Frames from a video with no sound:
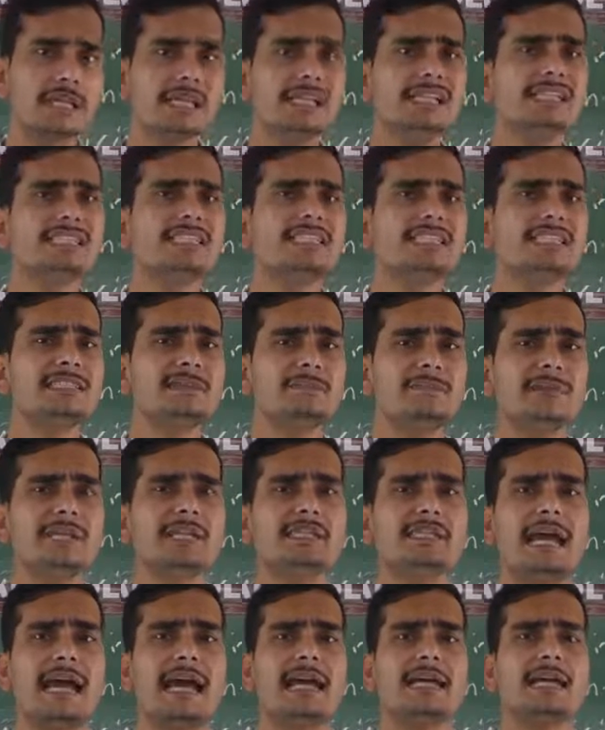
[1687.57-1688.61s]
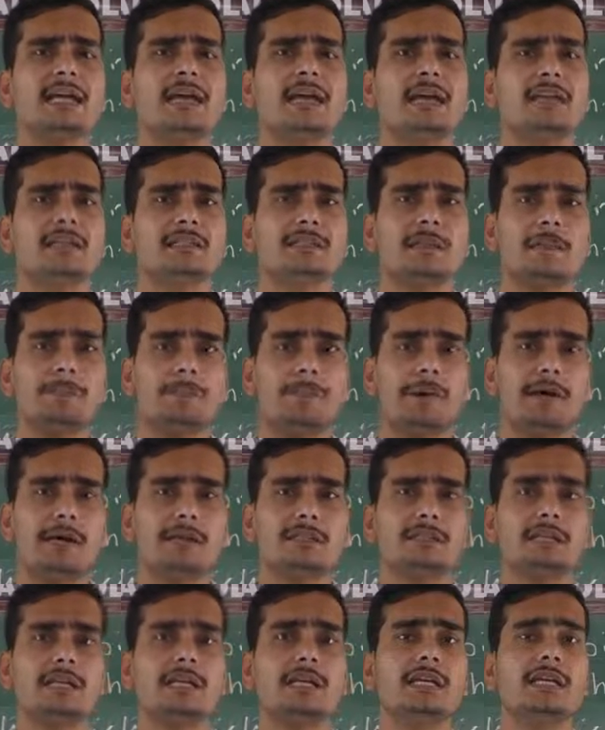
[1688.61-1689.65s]
It just means that the
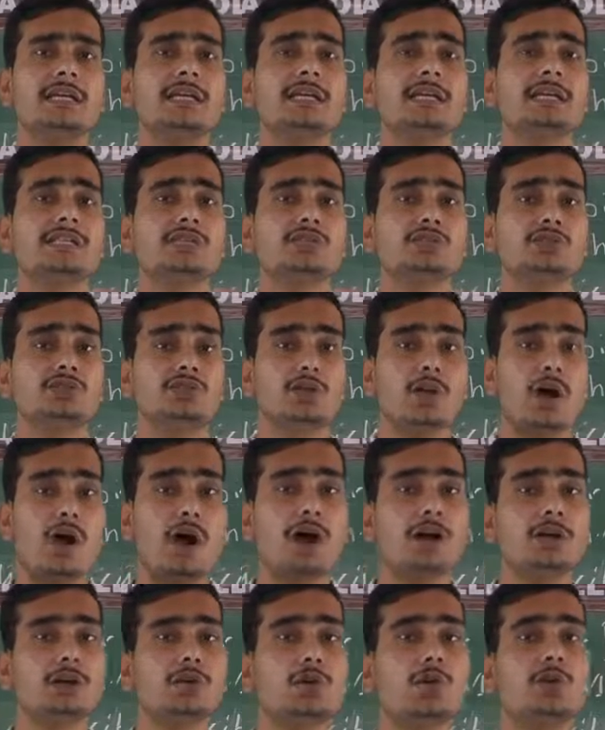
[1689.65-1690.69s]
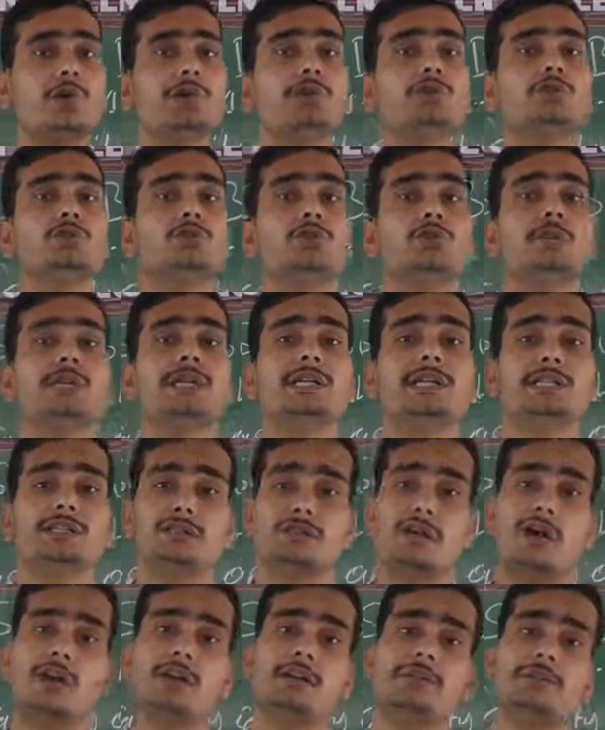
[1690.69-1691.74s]
person is not going to be
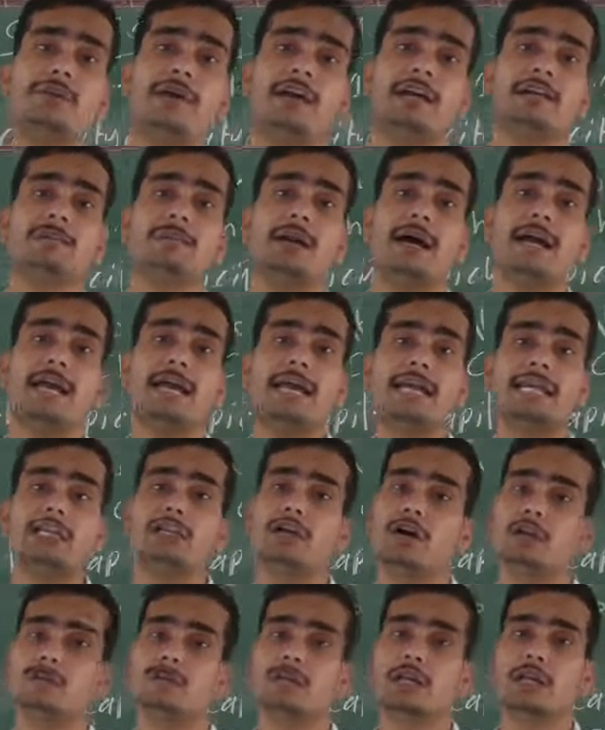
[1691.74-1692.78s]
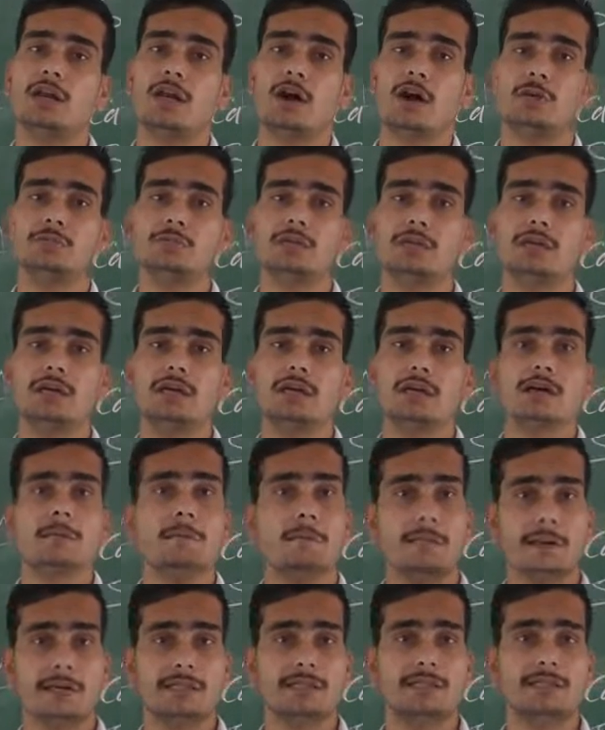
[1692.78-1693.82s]
disqualified by any of the law of
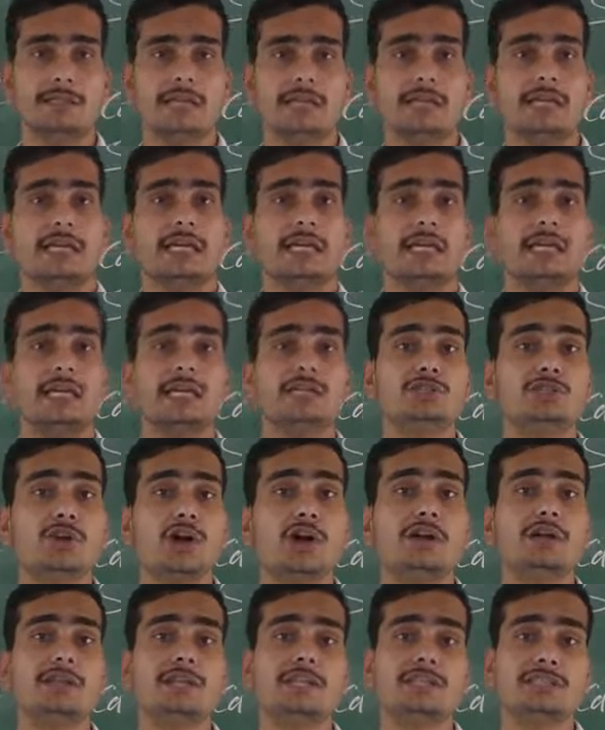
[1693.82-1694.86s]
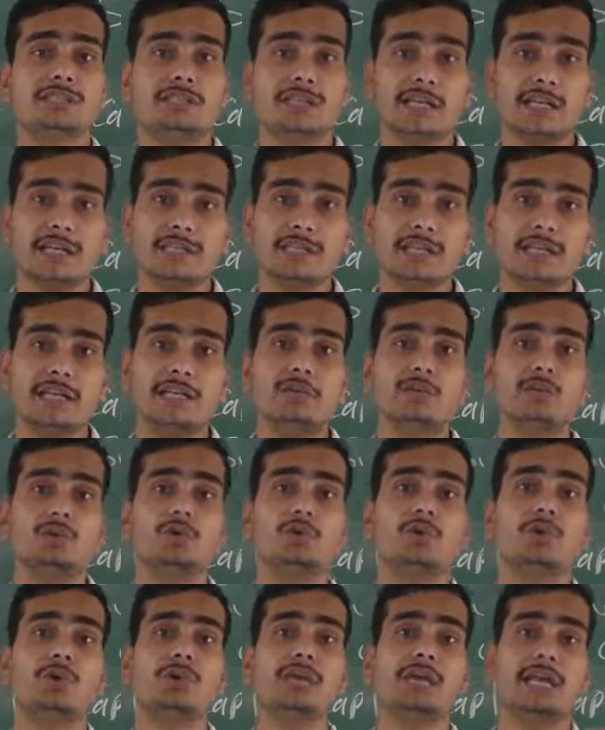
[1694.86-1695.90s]
the person. He is not restricted to
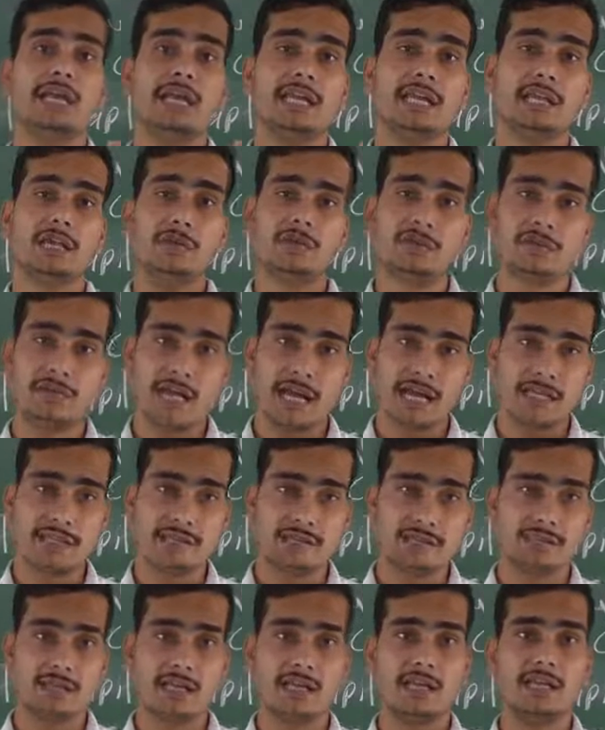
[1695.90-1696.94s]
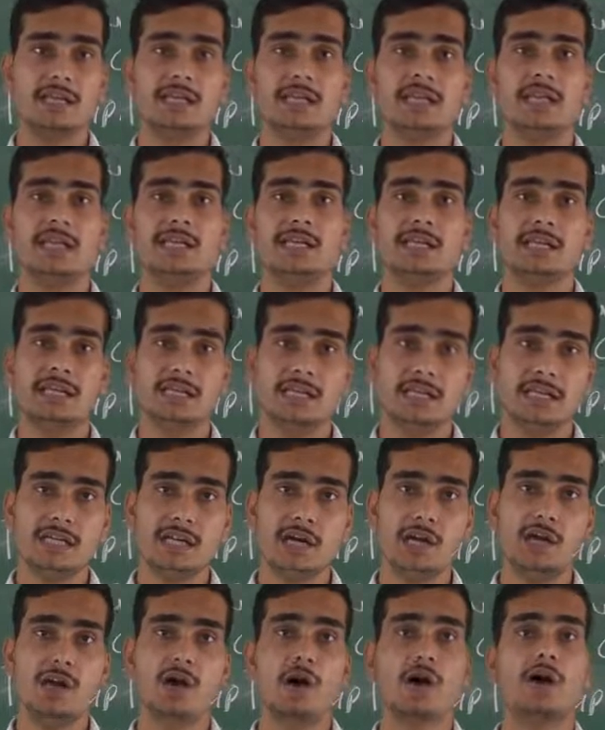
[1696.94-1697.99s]
doing any financial, any
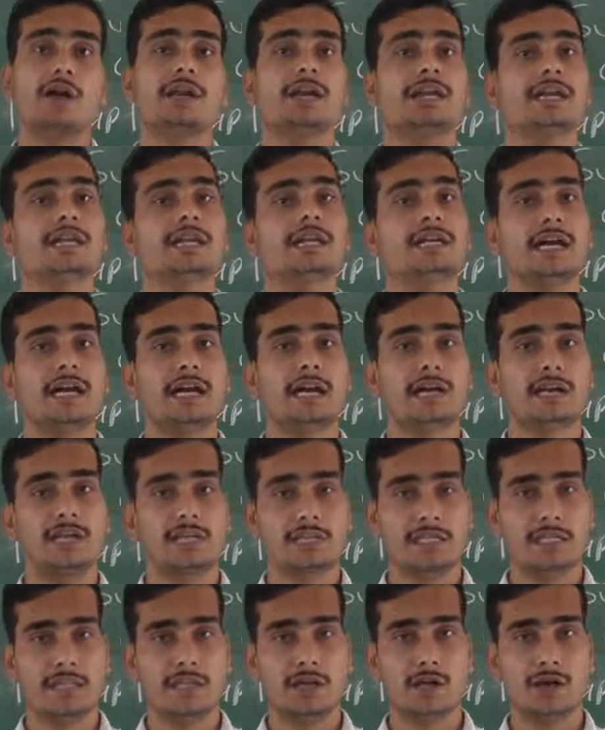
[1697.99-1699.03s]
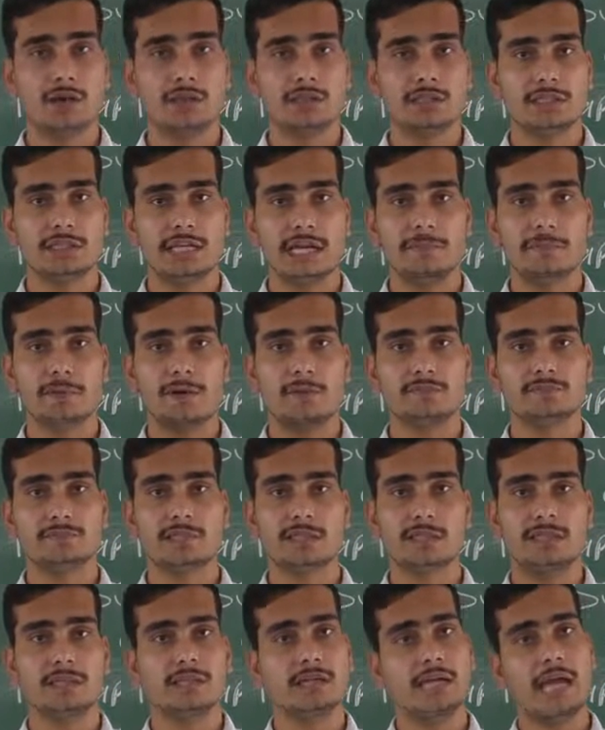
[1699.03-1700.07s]
legal or any other type of
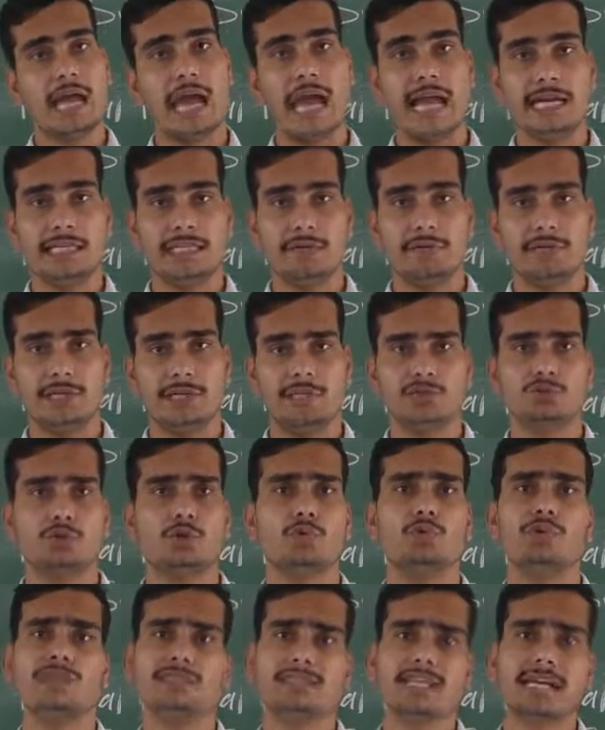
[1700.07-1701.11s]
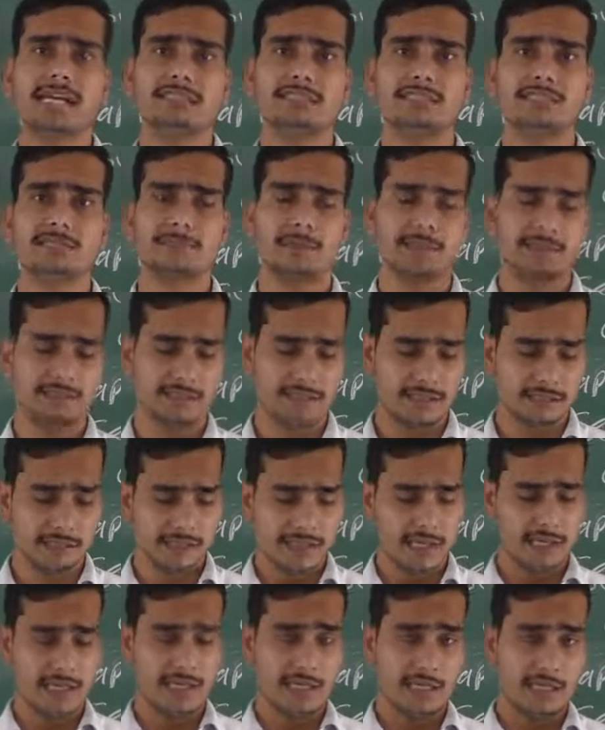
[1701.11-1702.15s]
the activity. So which are this person?
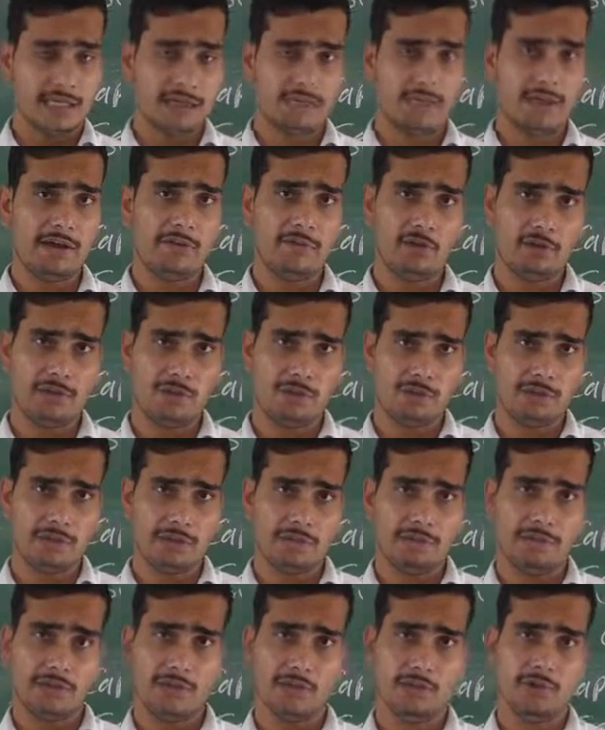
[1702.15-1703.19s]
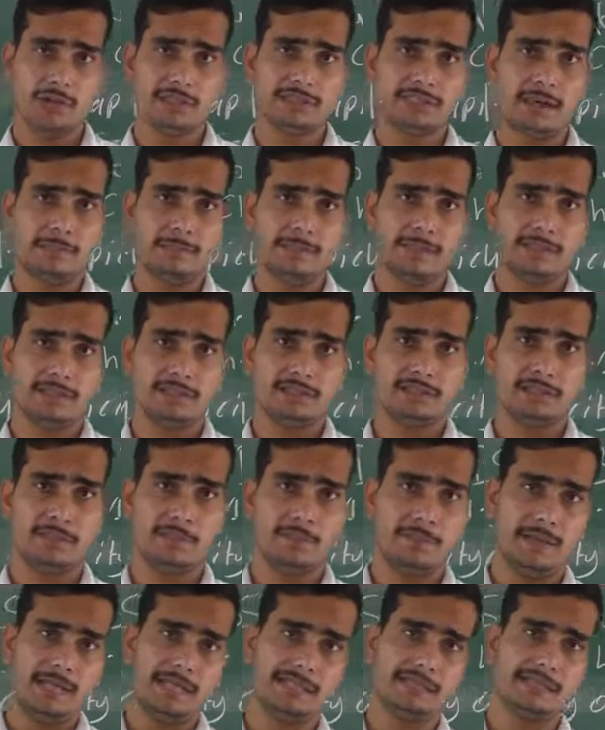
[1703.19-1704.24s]
If I want to giving you example, the
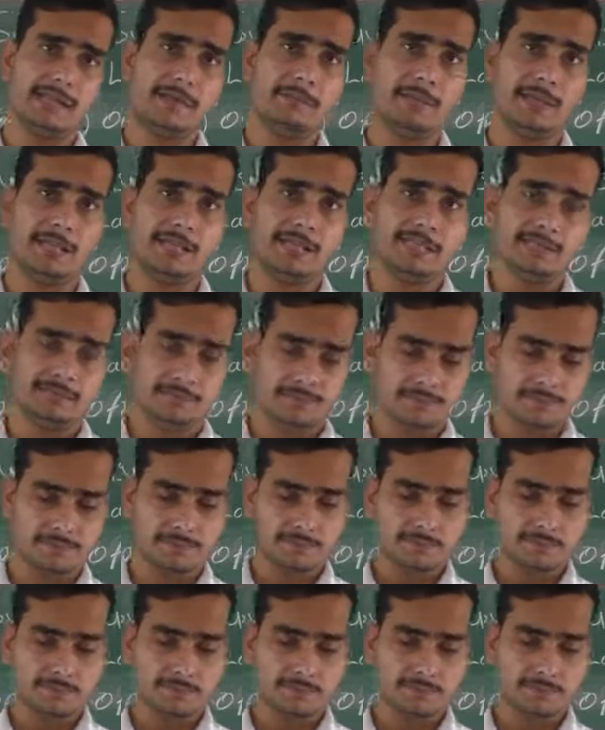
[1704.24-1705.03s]
simple example is